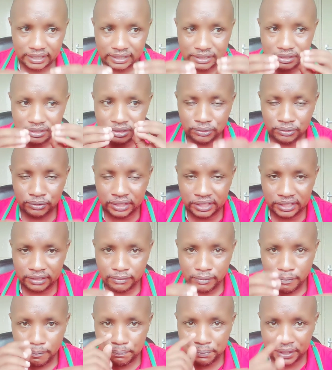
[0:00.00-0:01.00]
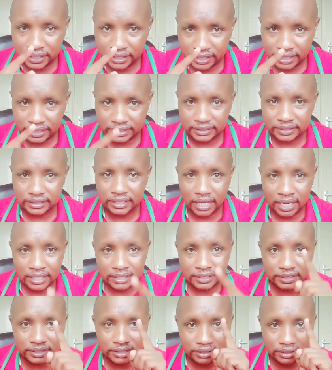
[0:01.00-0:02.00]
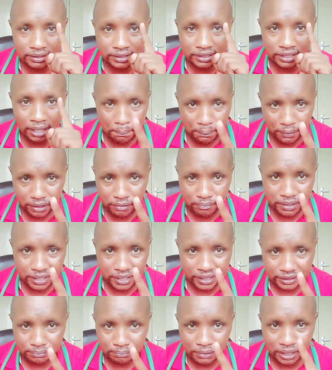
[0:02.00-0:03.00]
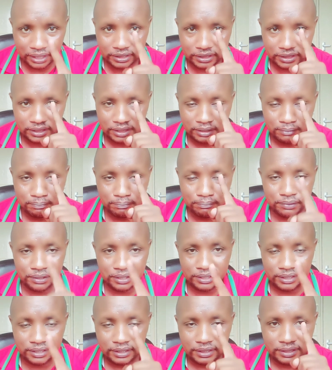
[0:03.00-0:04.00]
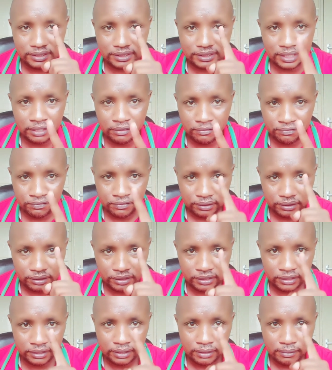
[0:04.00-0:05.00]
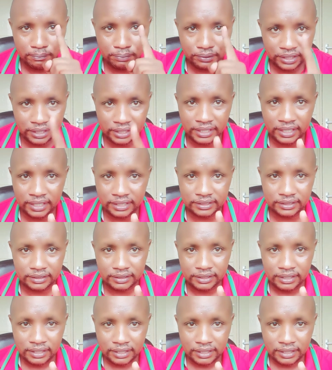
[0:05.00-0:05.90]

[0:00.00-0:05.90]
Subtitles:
during pregnancy, and the supplement must be safe in pregnancy.